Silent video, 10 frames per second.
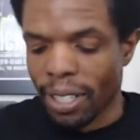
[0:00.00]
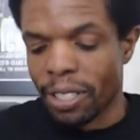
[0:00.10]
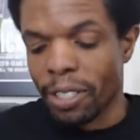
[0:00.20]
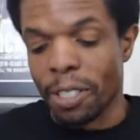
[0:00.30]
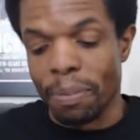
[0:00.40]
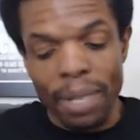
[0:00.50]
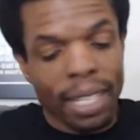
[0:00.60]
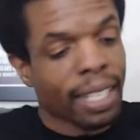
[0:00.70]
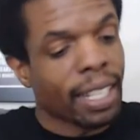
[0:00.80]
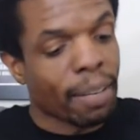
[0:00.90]
So to
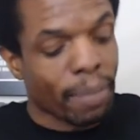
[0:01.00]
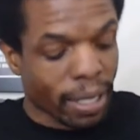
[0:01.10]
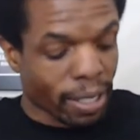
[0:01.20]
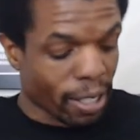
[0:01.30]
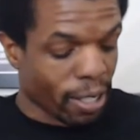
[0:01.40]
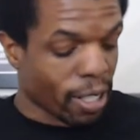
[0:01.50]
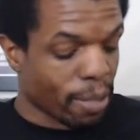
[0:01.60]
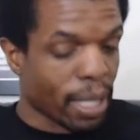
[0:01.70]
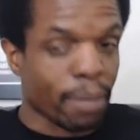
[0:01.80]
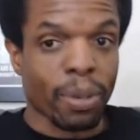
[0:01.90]
me, that means a little
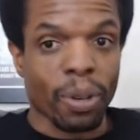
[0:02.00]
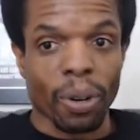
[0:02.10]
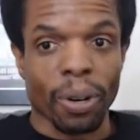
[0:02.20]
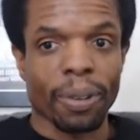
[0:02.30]
bit more.